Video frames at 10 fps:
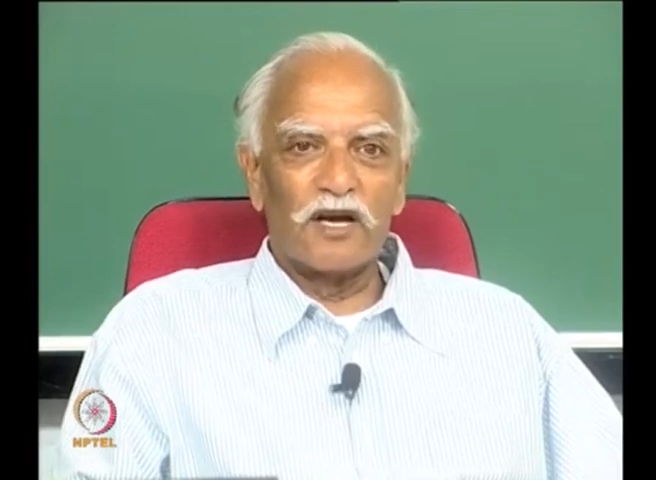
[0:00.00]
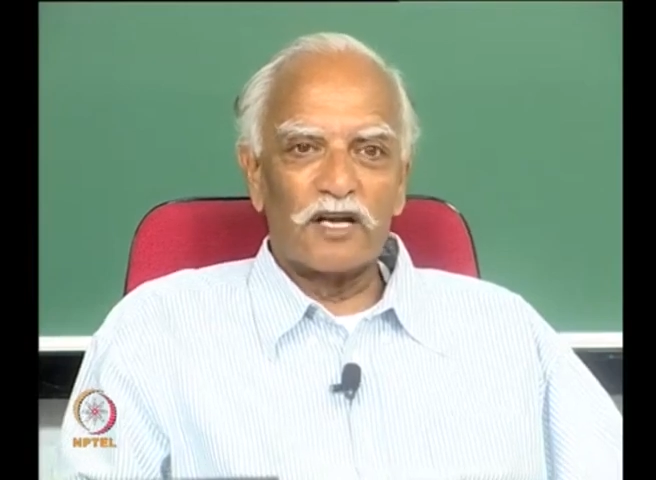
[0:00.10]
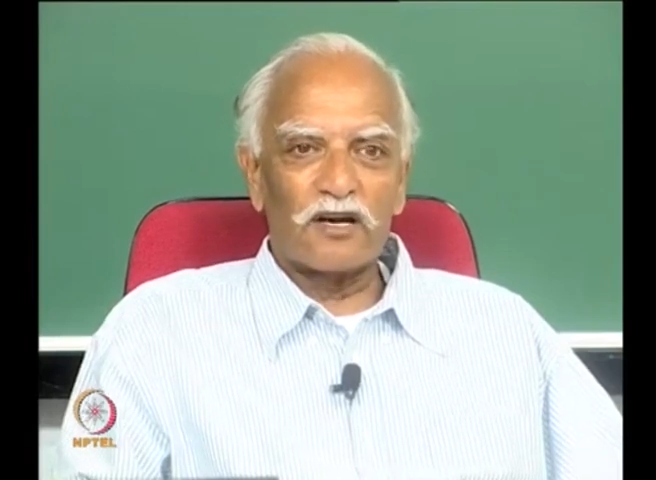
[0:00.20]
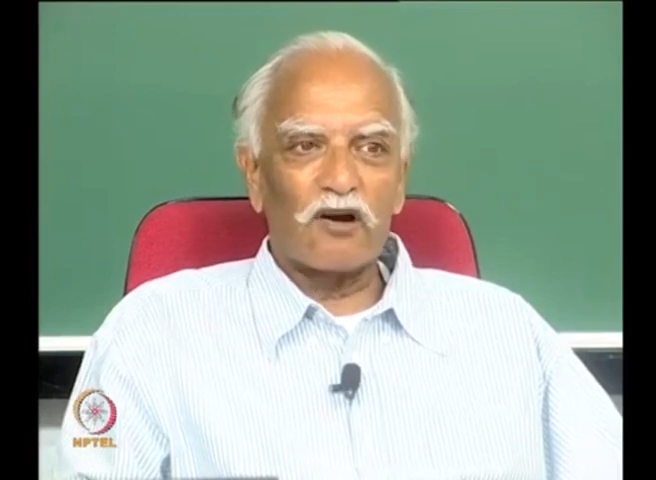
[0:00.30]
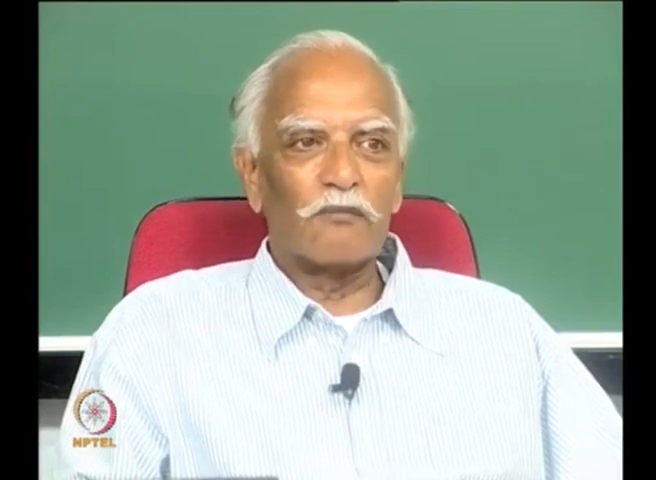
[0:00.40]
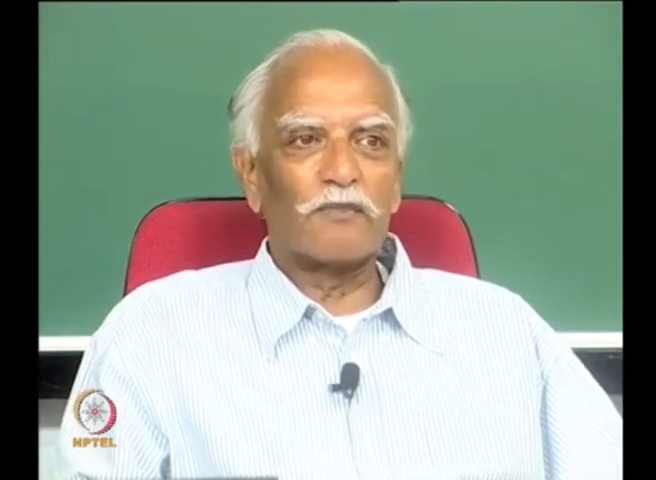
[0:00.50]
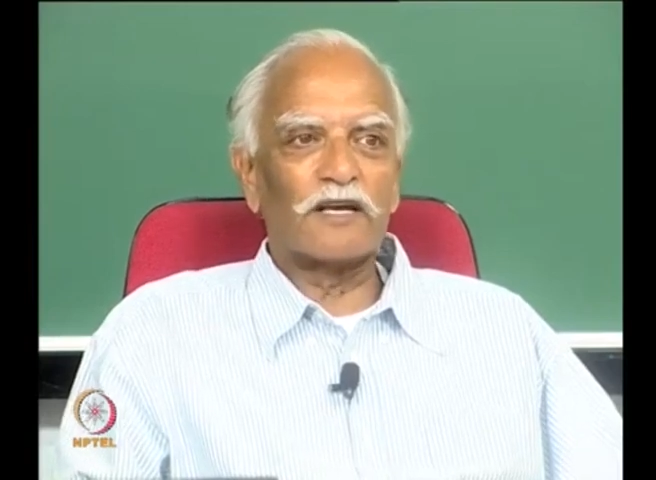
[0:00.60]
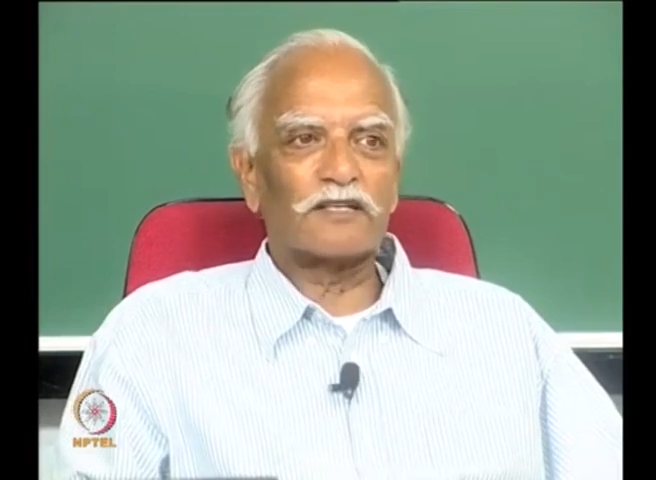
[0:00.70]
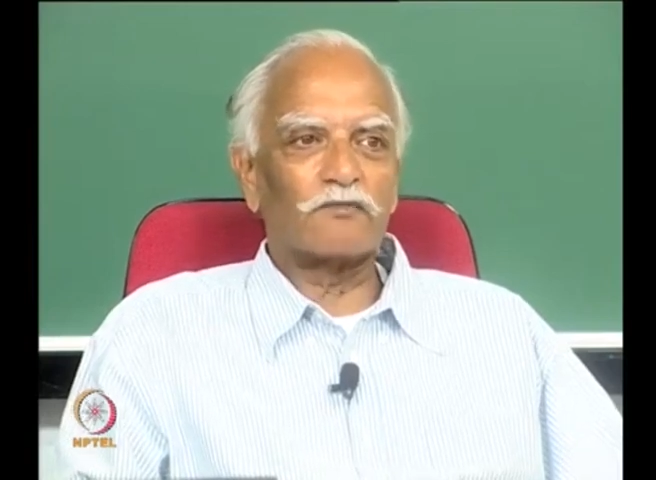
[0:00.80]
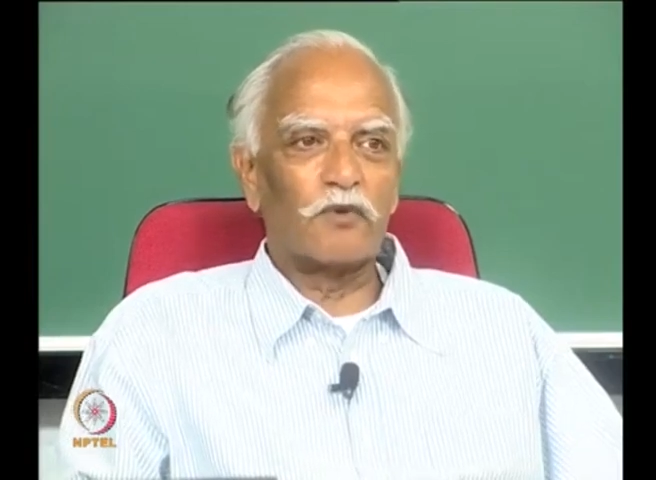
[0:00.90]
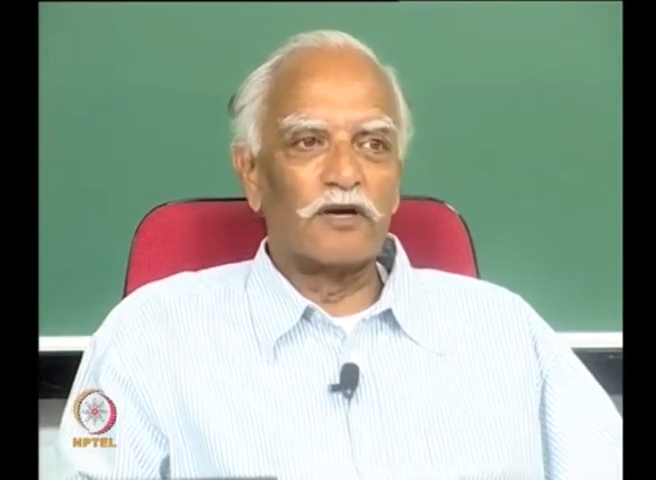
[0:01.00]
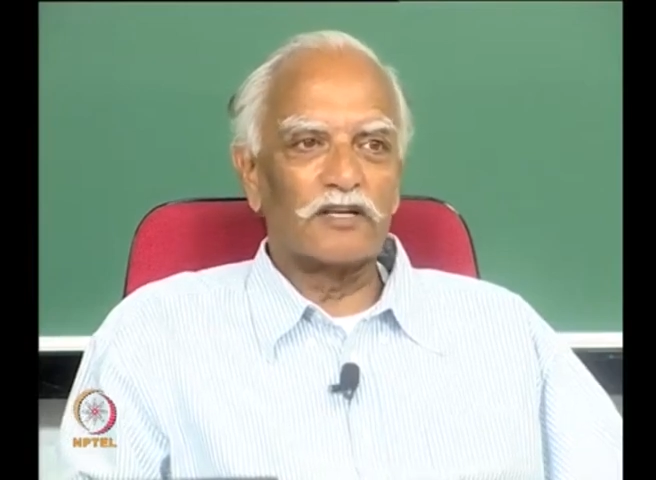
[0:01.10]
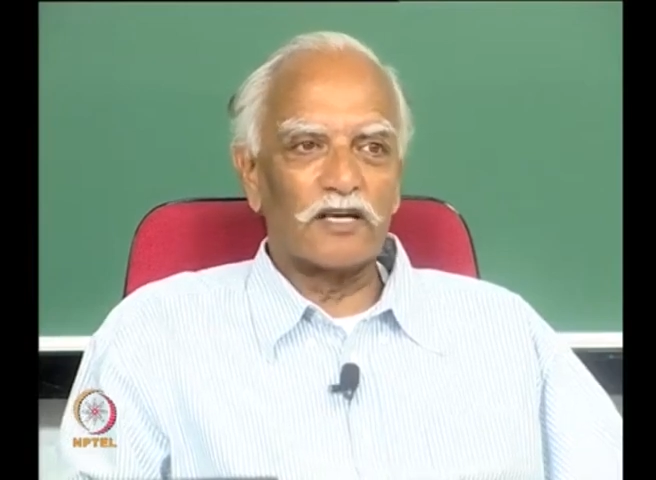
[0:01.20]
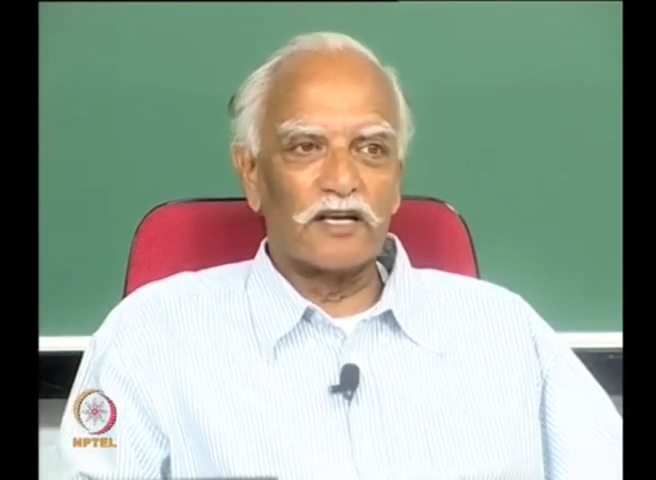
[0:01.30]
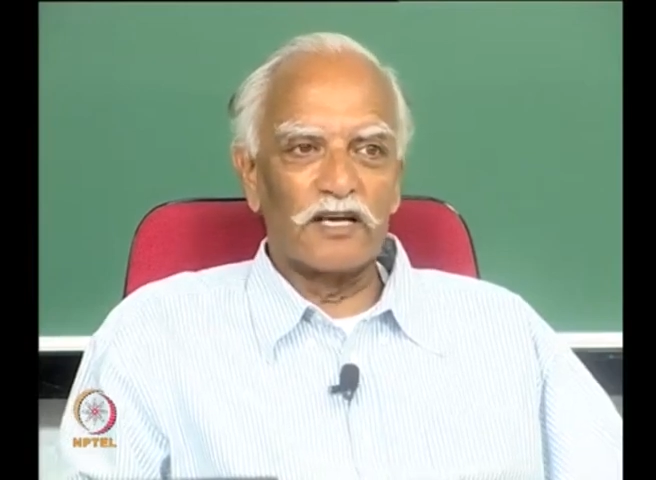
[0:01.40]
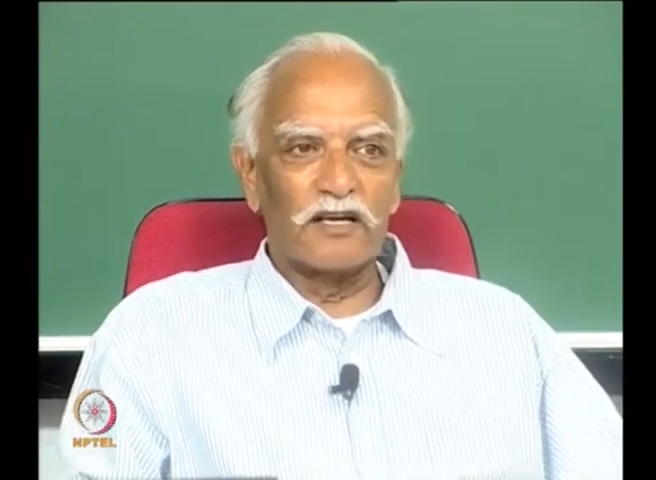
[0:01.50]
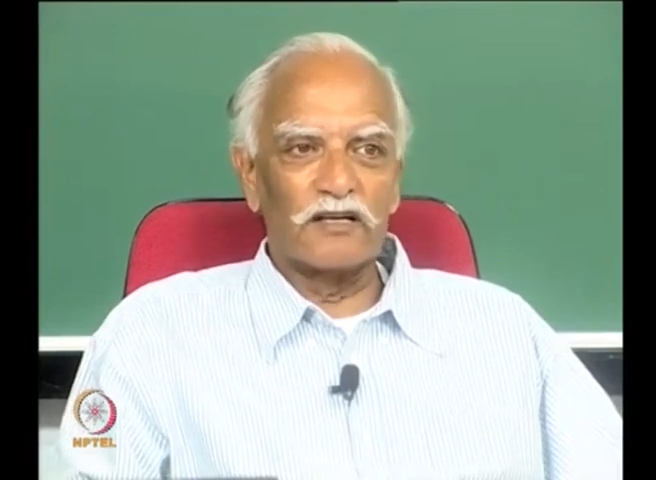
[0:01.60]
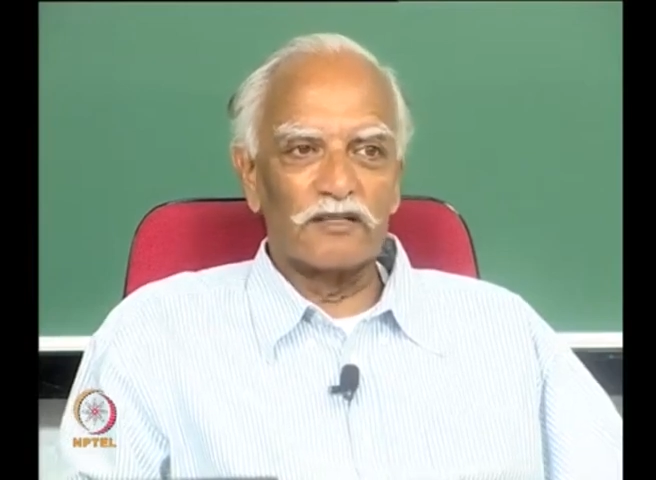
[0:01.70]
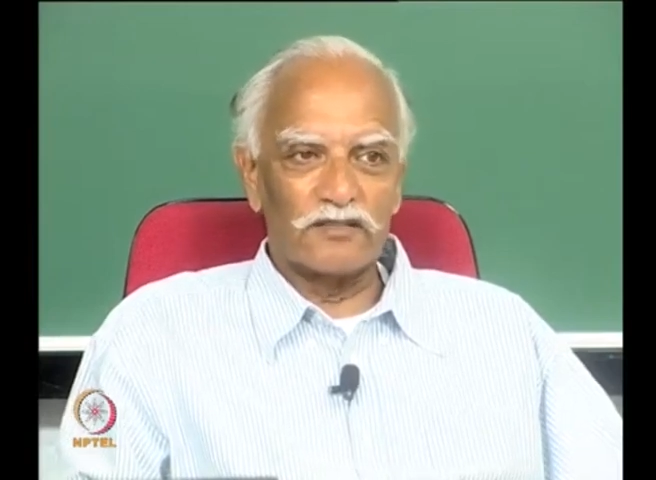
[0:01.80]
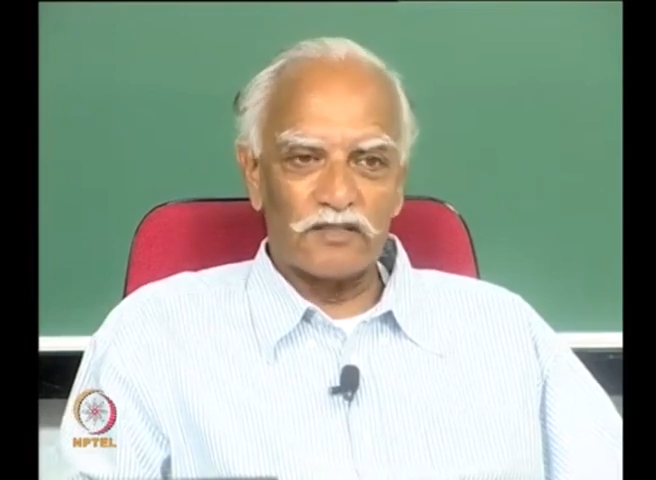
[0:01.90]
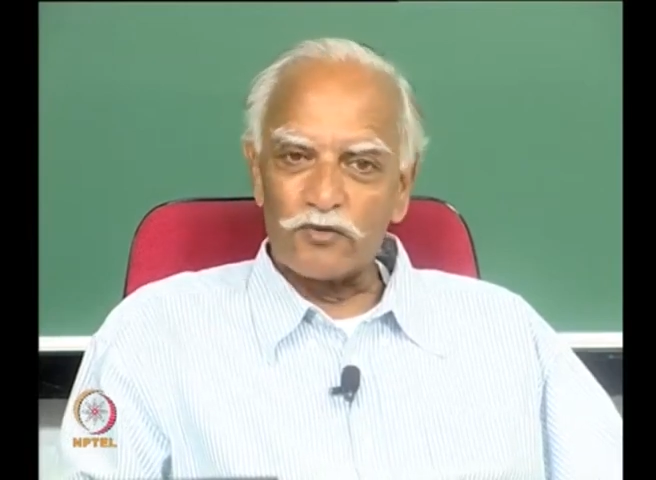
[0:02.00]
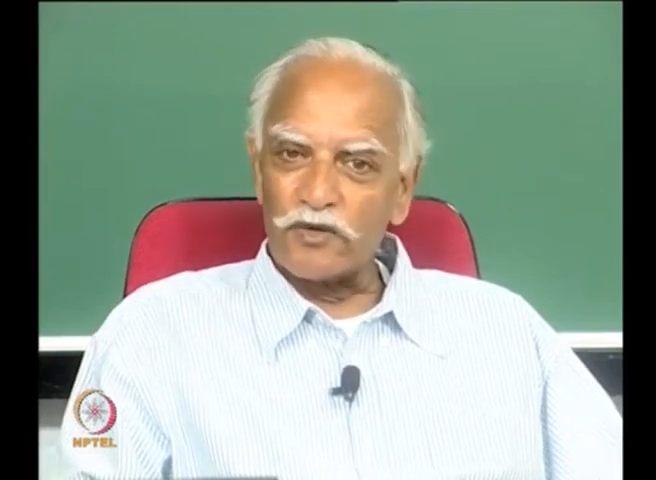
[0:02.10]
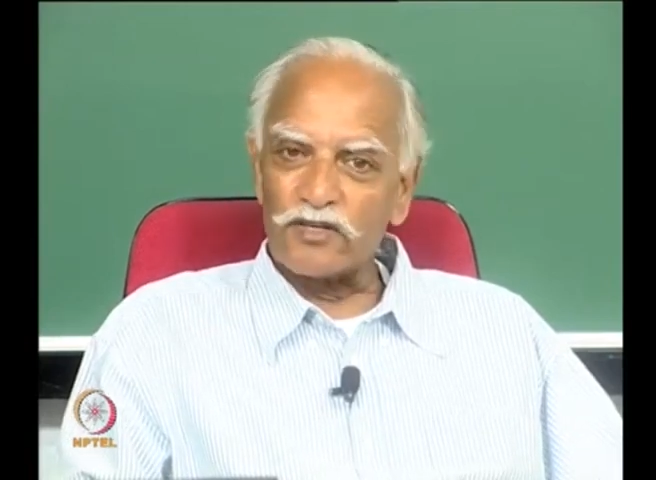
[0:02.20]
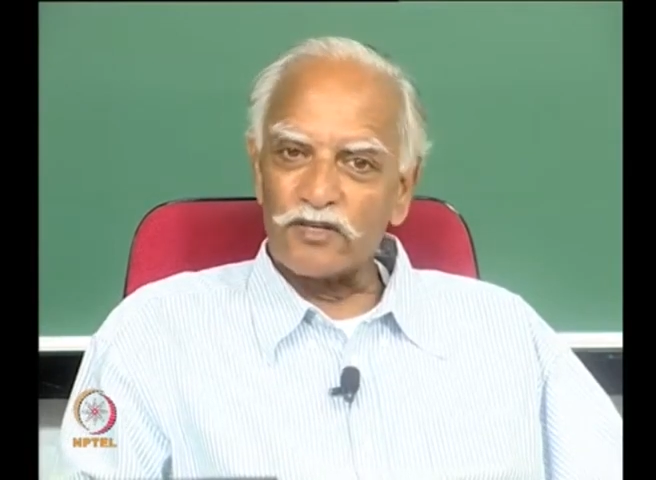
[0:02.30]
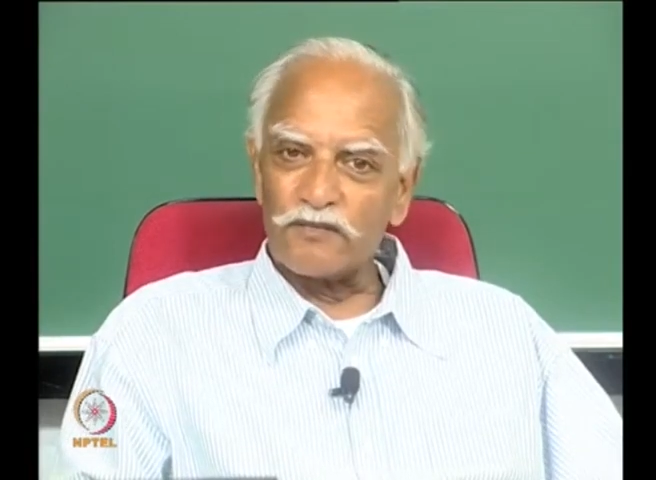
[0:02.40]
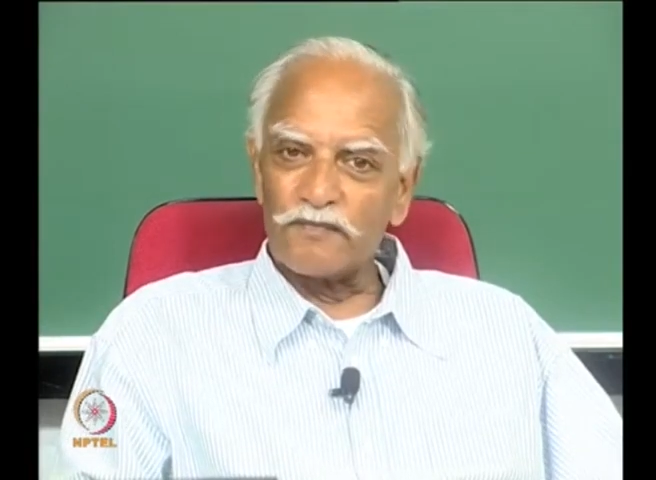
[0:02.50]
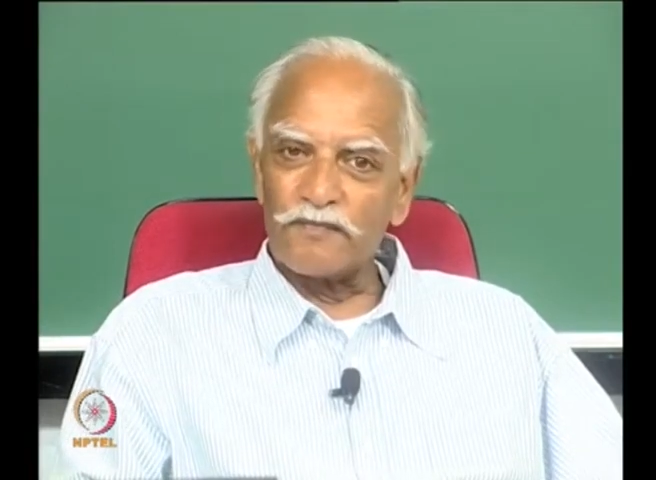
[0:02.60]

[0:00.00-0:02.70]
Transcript: in a complex political legal situation.